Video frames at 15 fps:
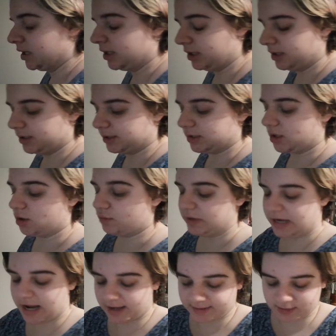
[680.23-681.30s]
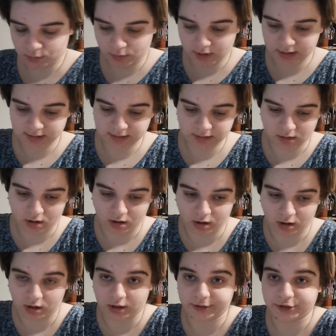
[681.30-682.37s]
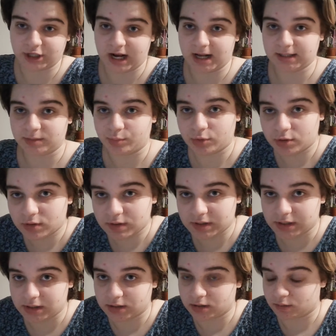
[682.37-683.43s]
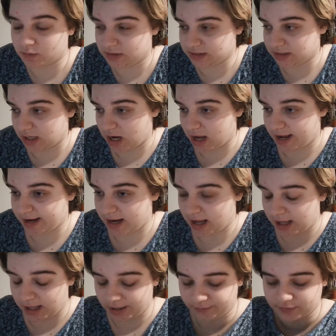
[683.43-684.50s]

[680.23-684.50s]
So next ones are Jaspers. These are the ones that I have.